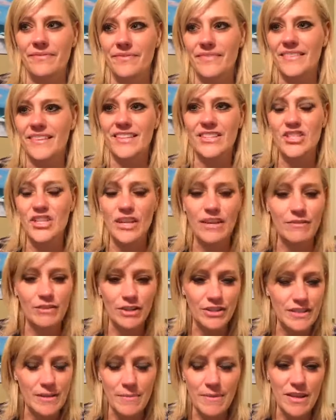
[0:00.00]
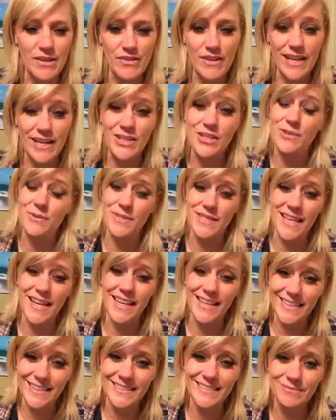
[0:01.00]
she even looked at me the other day and she was
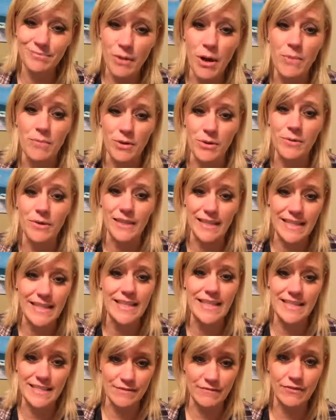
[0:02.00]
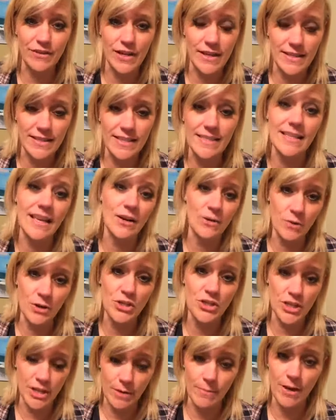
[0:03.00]
like, Mom, you really need to get some friends, because I don't want
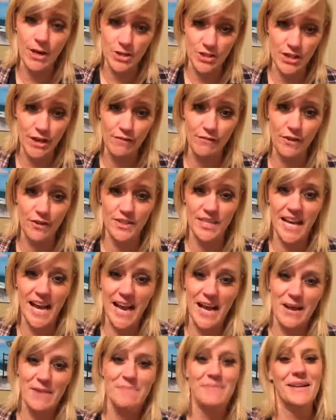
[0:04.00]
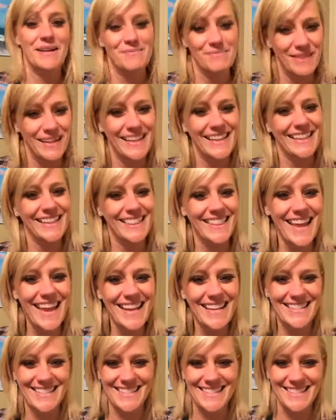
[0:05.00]
you here by yourself all the time. And I'm like,
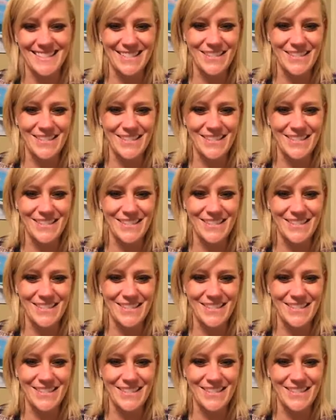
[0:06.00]
thanks.